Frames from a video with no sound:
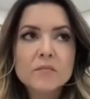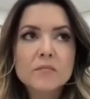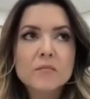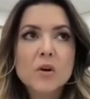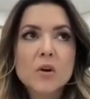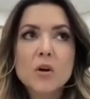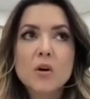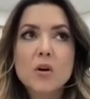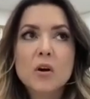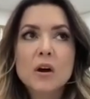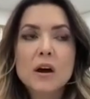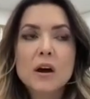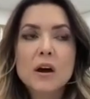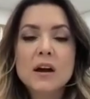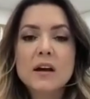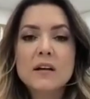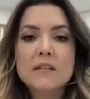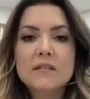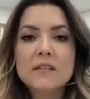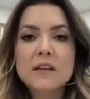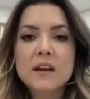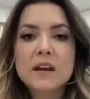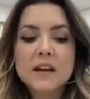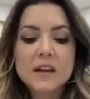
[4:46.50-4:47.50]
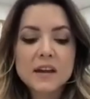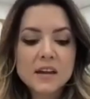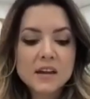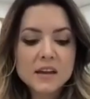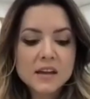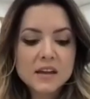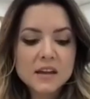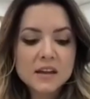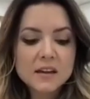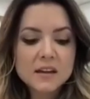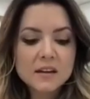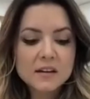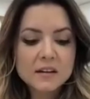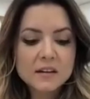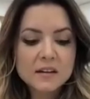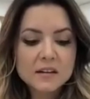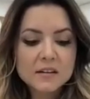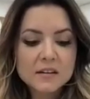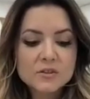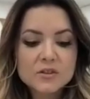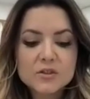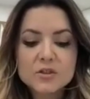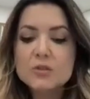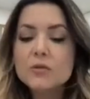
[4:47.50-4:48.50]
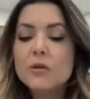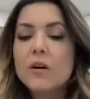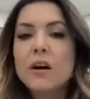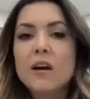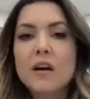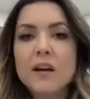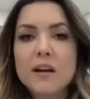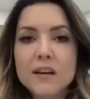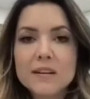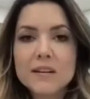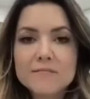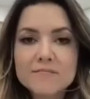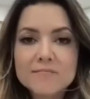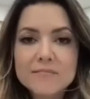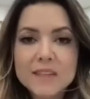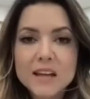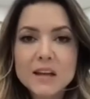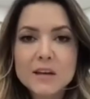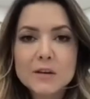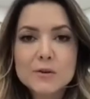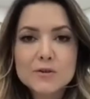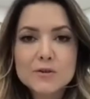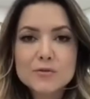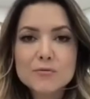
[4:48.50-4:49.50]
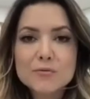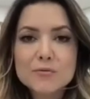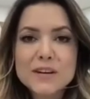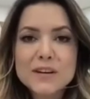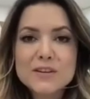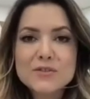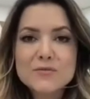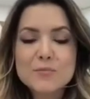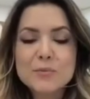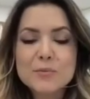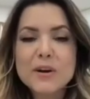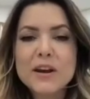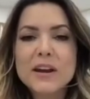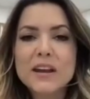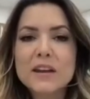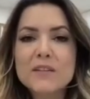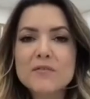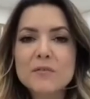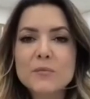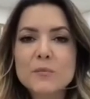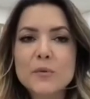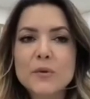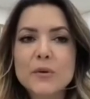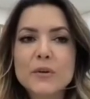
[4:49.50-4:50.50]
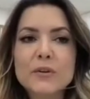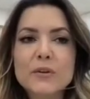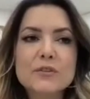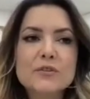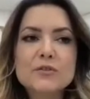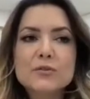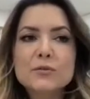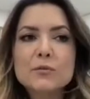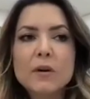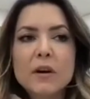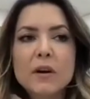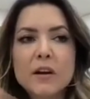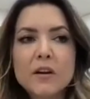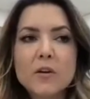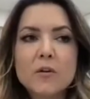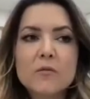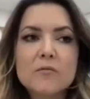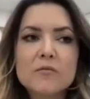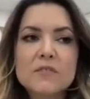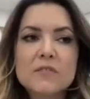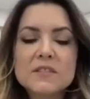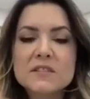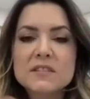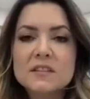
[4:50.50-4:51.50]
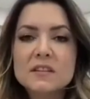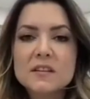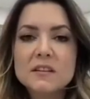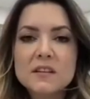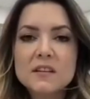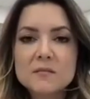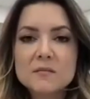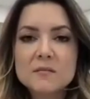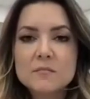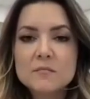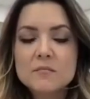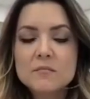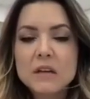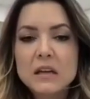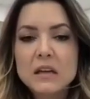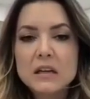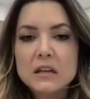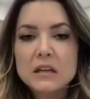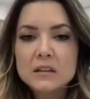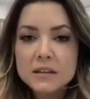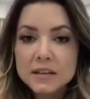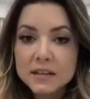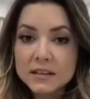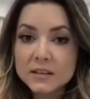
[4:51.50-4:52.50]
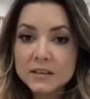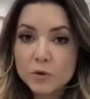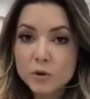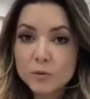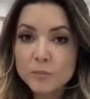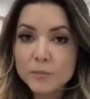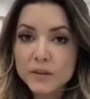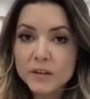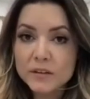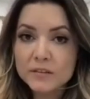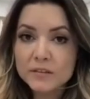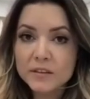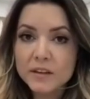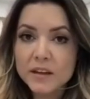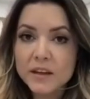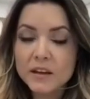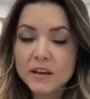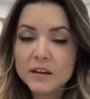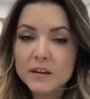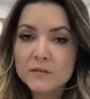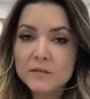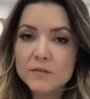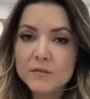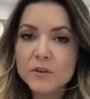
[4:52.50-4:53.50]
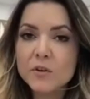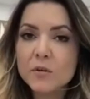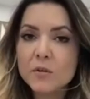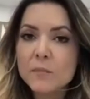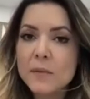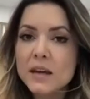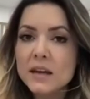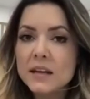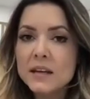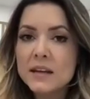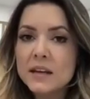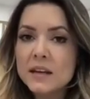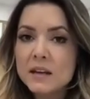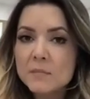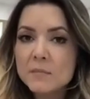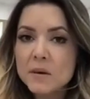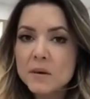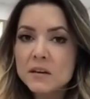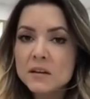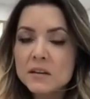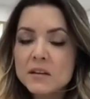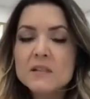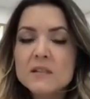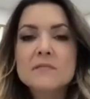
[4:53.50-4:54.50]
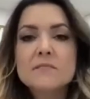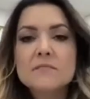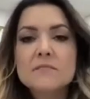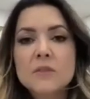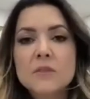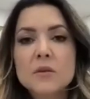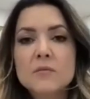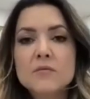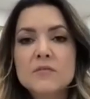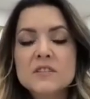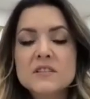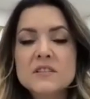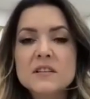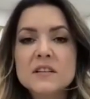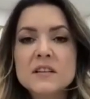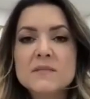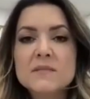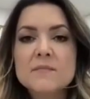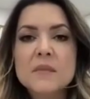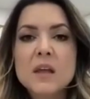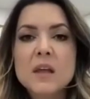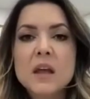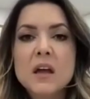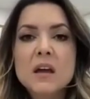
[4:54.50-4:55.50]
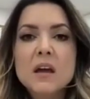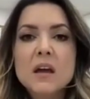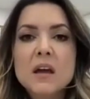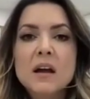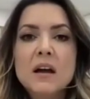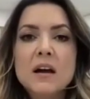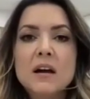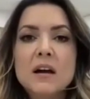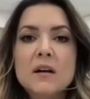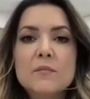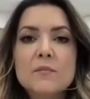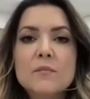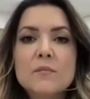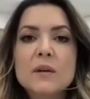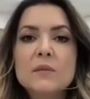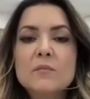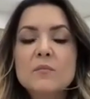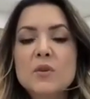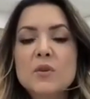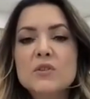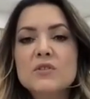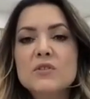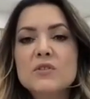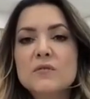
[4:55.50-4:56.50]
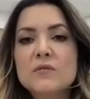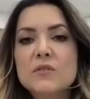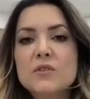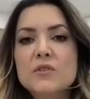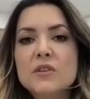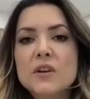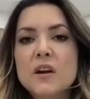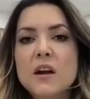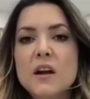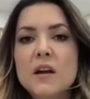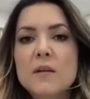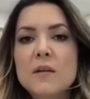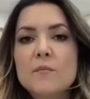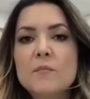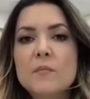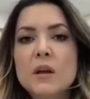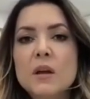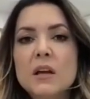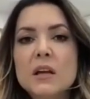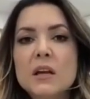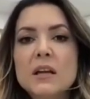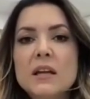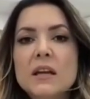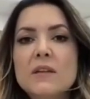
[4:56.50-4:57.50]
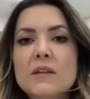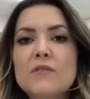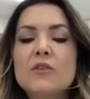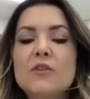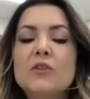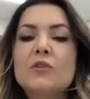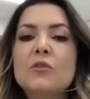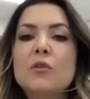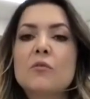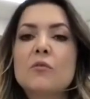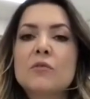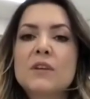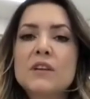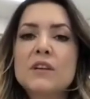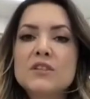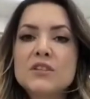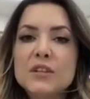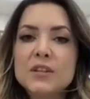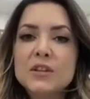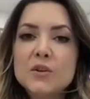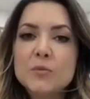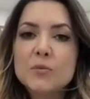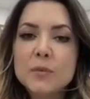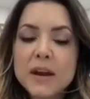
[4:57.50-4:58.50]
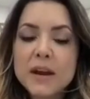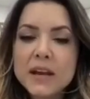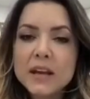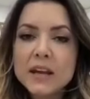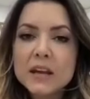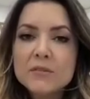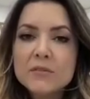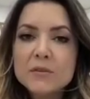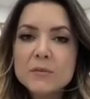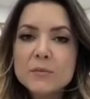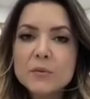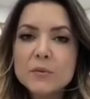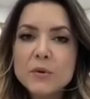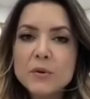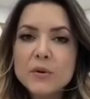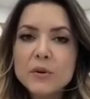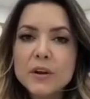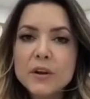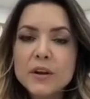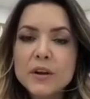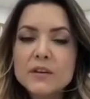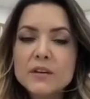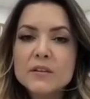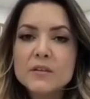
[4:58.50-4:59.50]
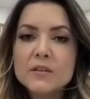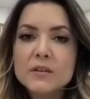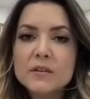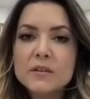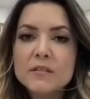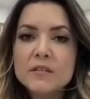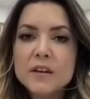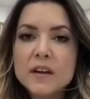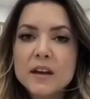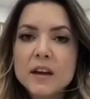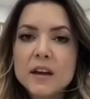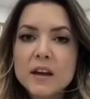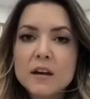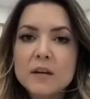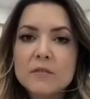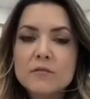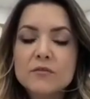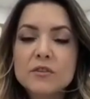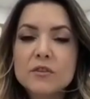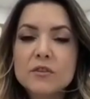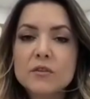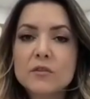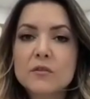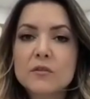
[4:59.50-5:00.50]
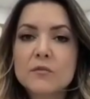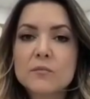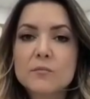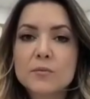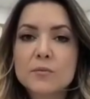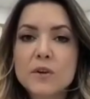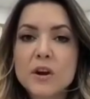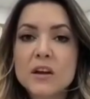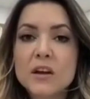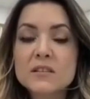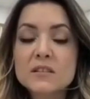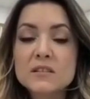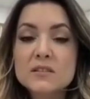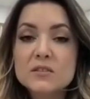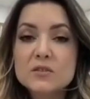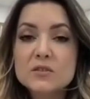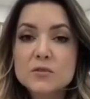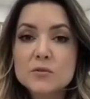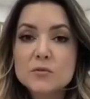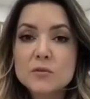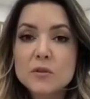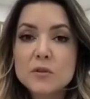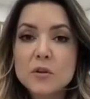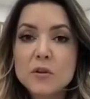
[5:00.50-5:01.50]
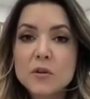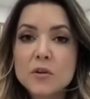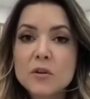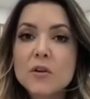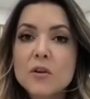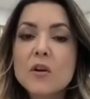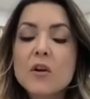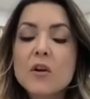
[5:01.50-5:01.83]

or are they too high to reach break-even point? Too high, obviously, it could be a thing if you're not making any money, obviously. But most of the time, if you're not reaching your break-even point, you either have your prices too low